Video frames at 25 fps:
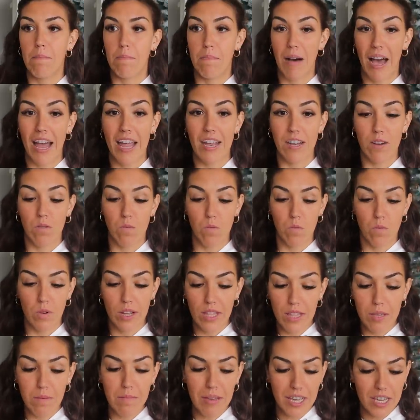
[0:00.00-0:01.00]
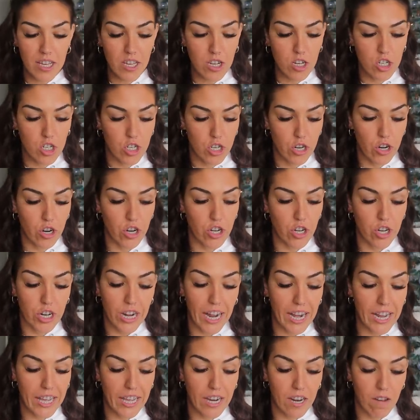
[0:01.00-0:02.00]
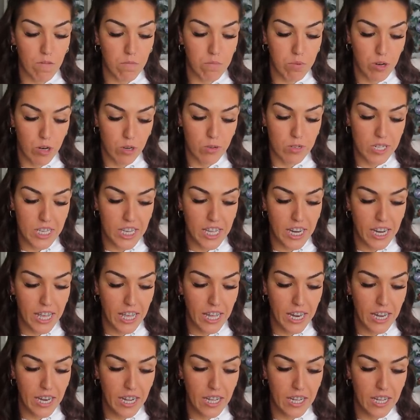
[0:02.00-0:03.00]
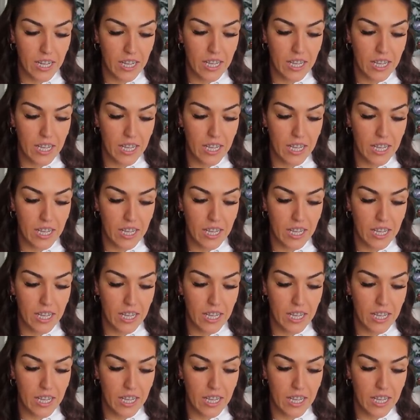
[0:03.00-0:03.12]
But really making sure you're getting enough protein in